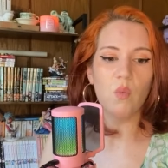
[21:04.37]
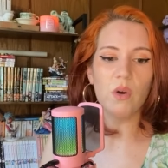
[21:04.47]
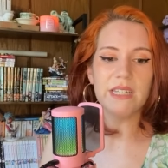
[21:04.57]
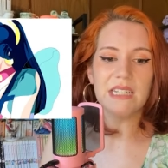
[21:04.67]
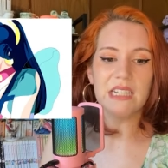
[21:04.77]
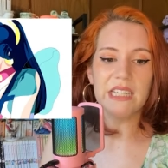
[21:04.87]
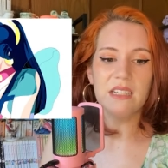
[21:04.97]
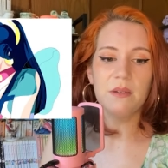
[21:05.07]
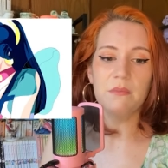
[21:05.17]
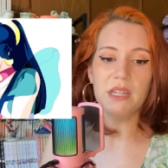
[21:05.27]
was
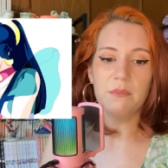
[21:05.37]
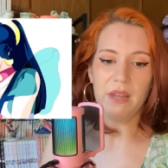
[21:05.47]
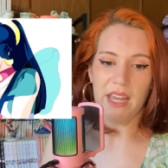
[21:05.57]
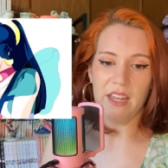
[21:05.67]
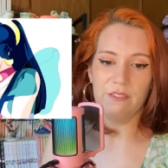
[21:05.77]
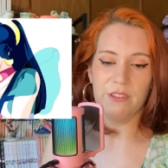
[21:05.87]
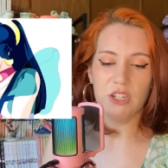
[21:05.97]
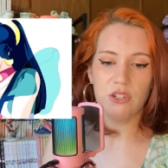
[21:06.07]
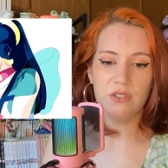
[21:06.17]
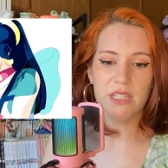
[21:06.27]
Lynn Minmay, a
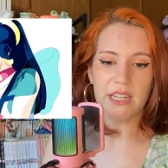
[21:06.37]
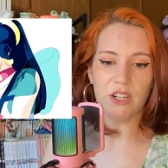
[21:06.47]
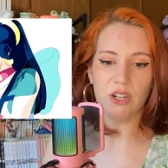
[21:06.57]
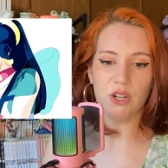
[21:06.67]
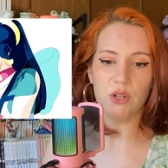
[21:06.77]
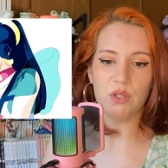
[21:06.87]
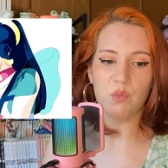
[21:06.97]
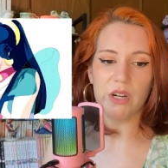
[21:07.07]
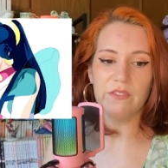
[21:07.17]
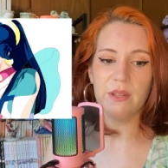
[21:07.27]
fictional singer who is
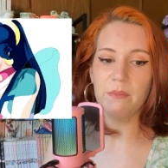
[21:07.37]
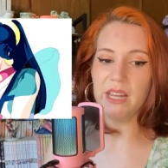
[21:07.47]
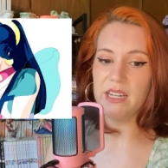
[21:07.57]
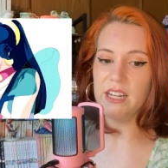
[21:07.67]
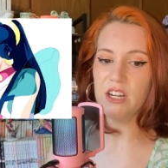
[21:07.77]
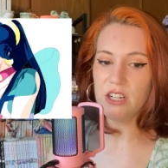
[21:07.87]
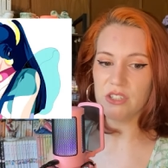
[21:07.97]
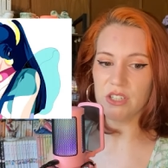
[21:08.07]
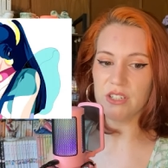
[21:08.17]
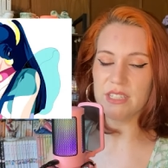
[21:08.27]
one of the main
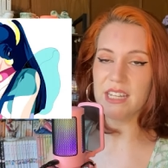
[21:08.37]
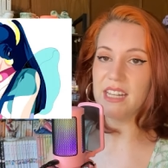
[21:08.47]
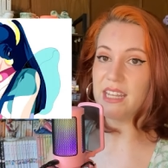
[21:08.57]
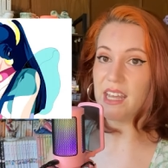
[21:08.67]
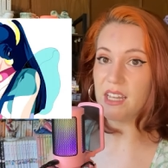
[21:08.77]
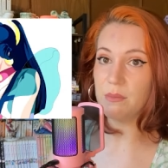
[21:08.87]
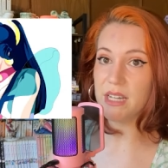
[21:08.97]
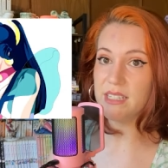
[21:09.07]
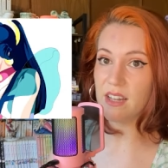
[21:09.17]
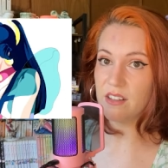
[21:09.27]
characters in the
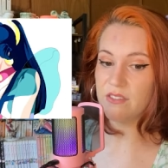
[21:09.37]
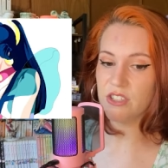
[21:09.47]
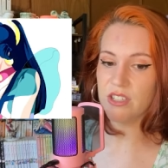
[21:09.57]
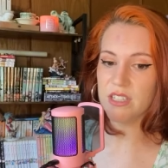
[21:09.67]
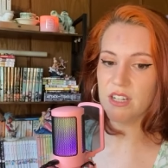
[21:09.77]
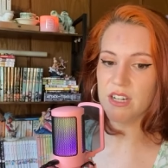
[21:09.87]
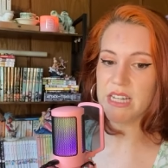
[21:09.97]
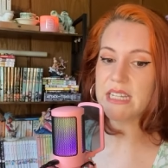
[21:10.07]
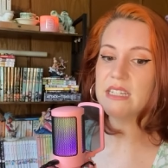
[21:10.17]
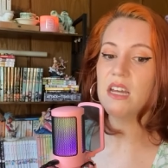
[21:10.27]
anime television
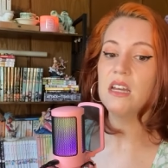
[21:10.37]
series,